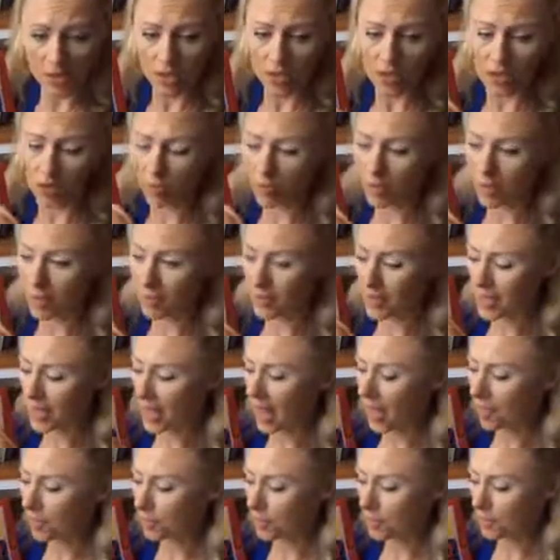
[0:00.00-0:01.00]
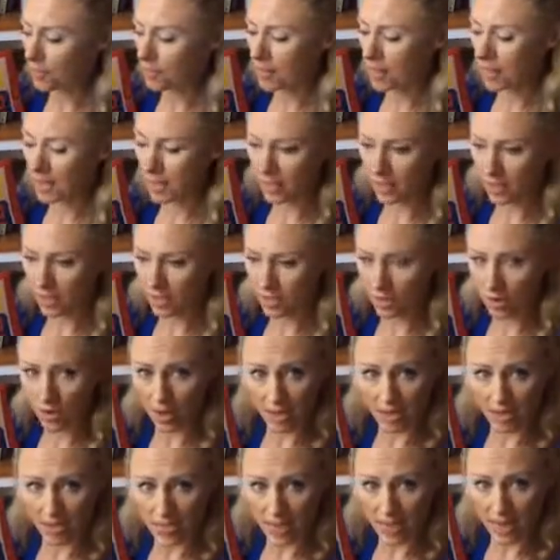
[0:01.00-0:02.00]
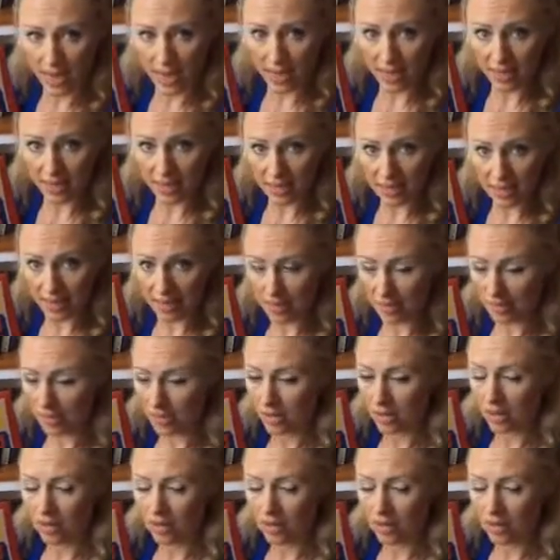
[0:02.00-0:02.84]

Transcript: So maybe every minute they're on task,